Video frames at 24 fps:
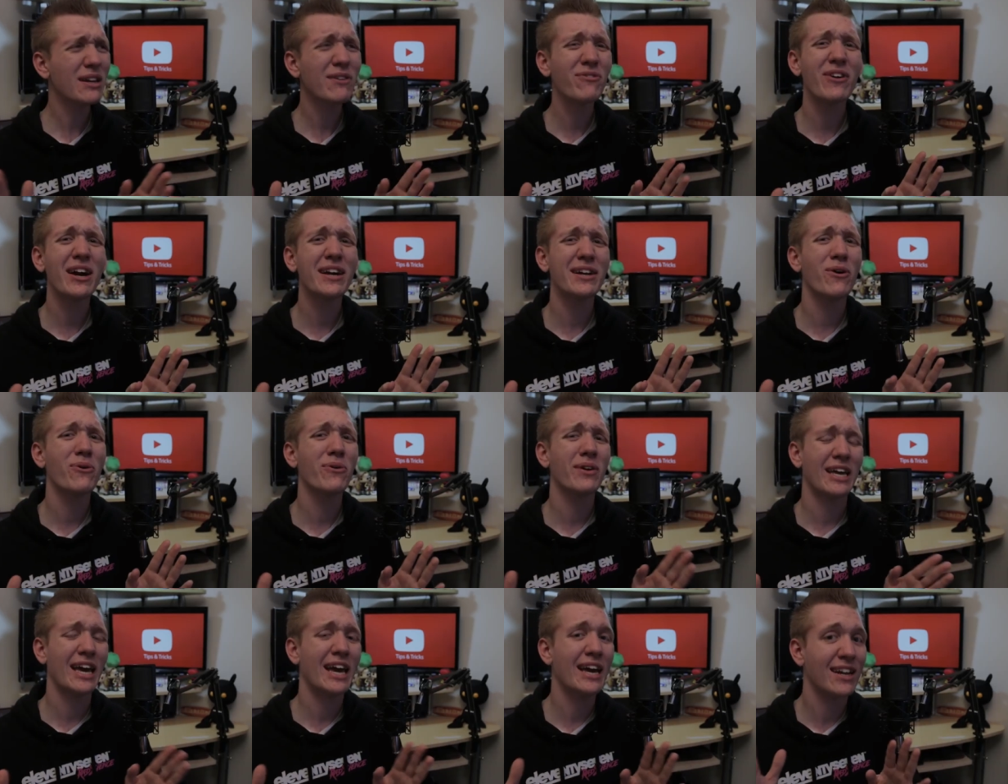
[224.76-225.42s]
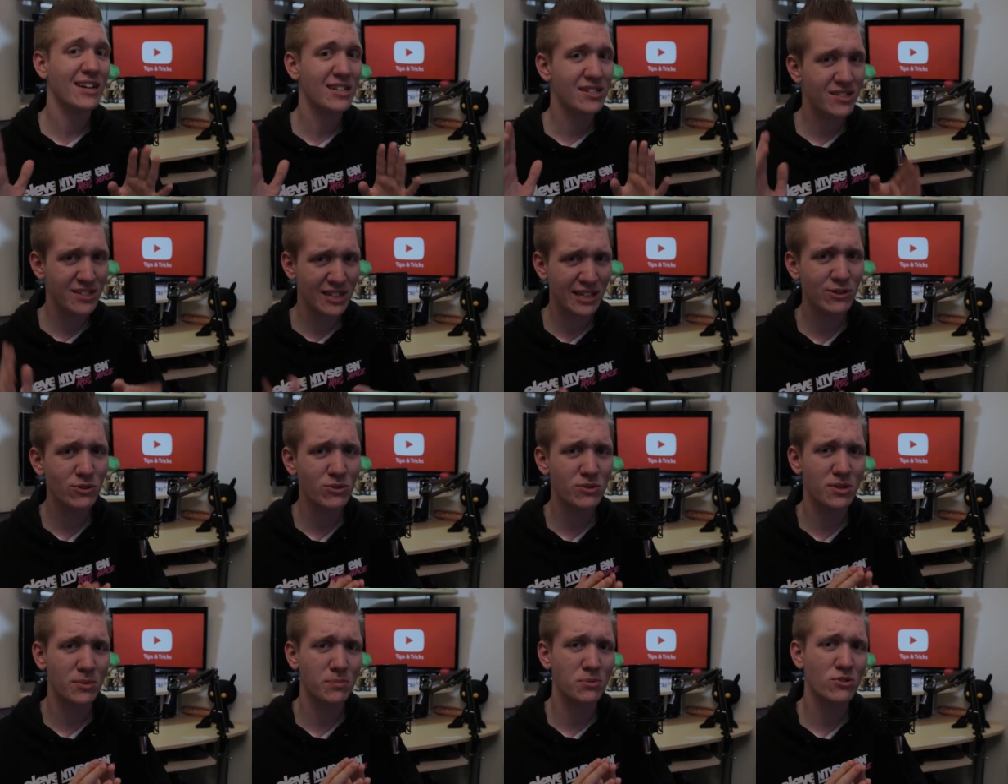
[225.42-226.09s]
if I don't gain a
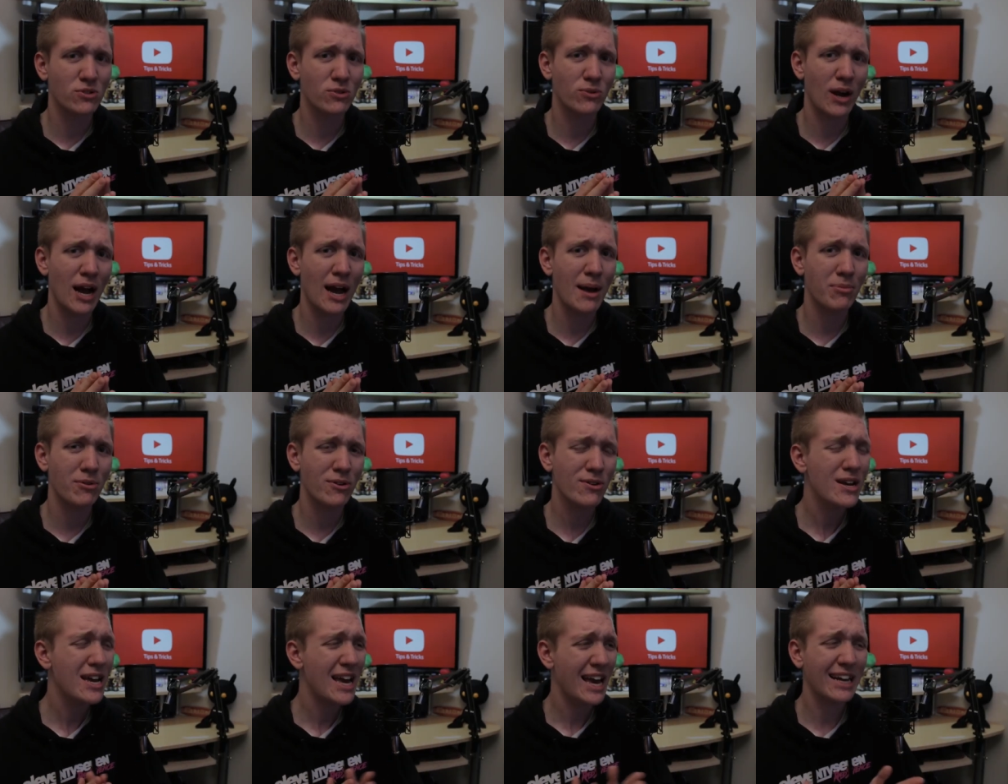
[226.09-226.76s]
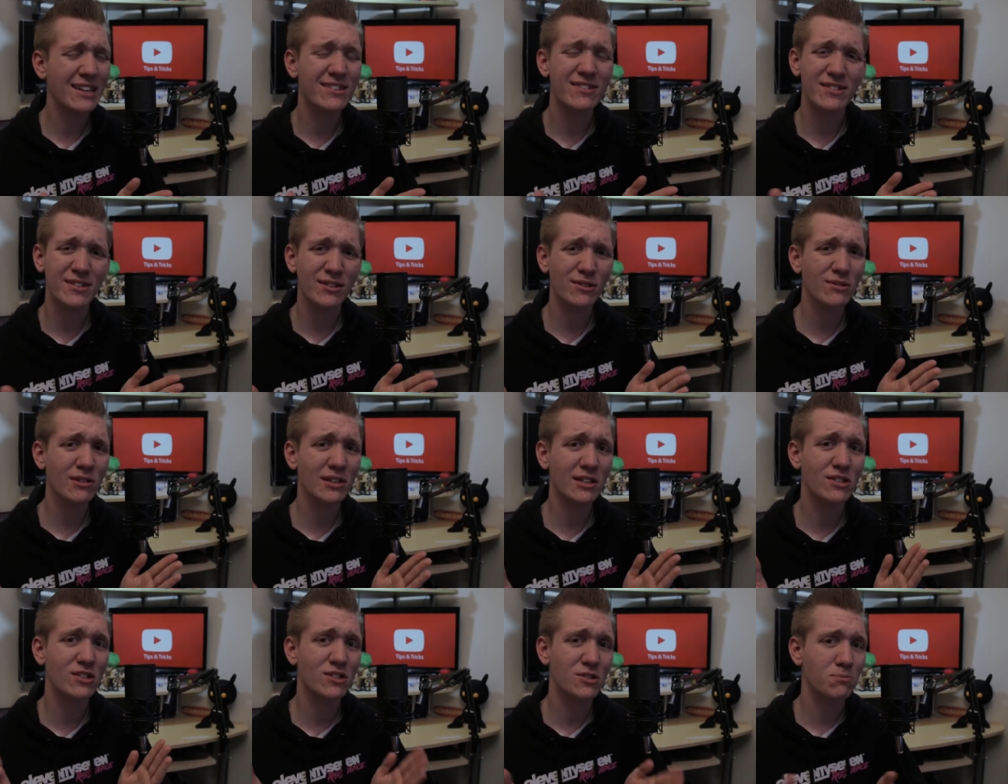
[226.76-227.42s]
single subscriber, it's still
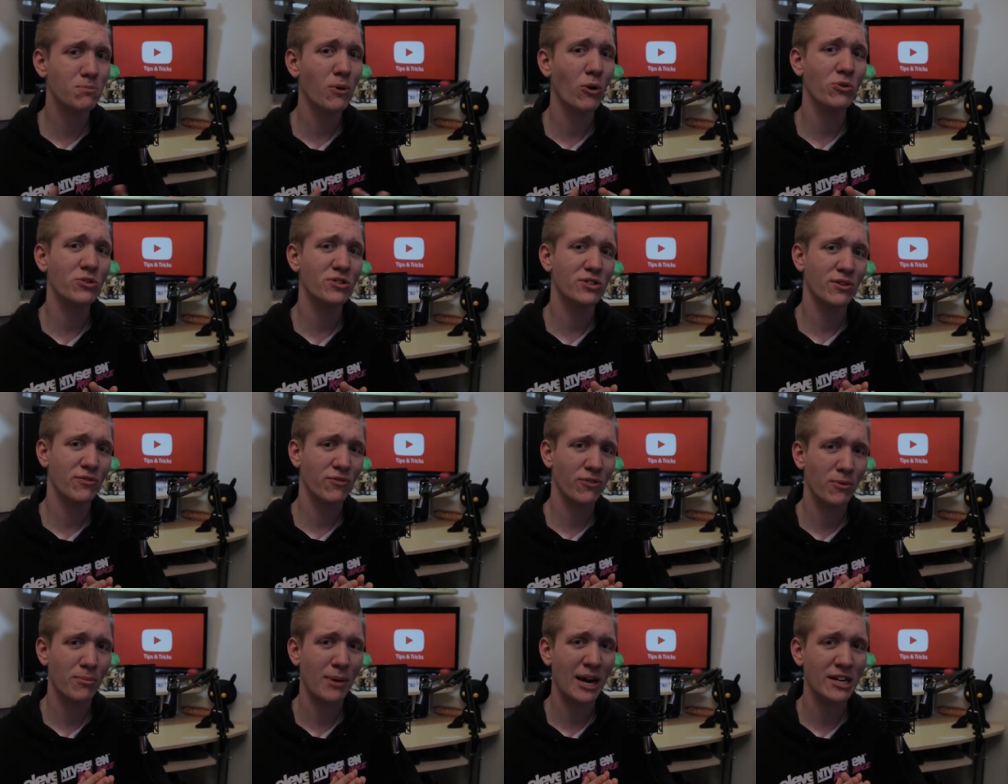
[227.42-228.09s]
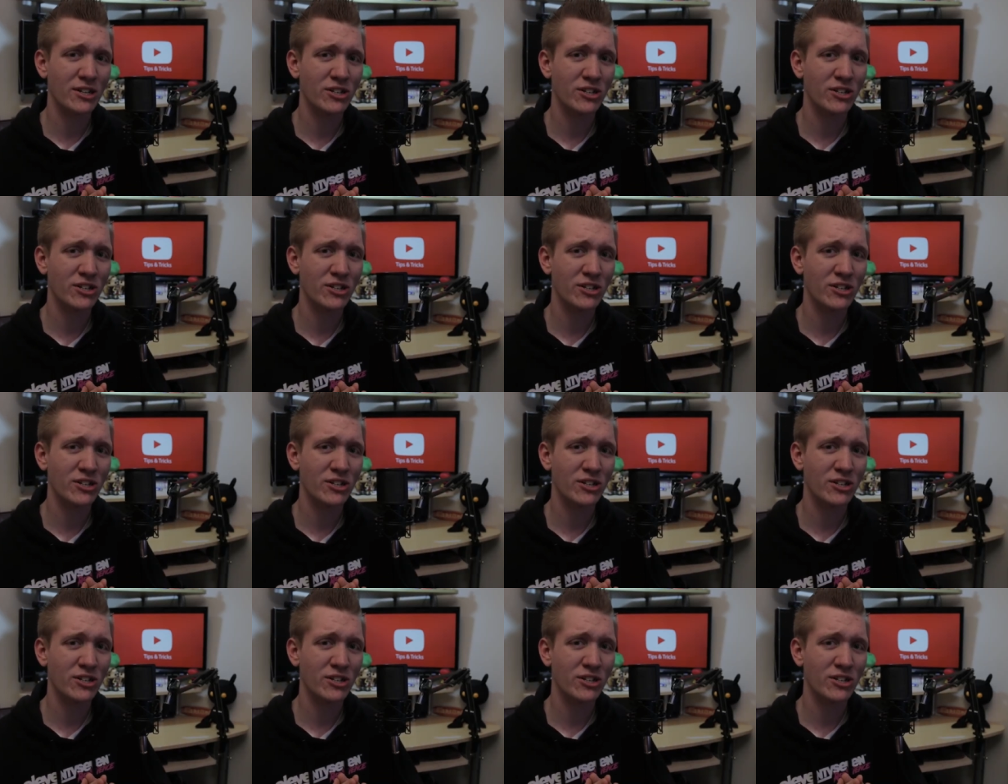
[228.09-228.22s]
exposure for my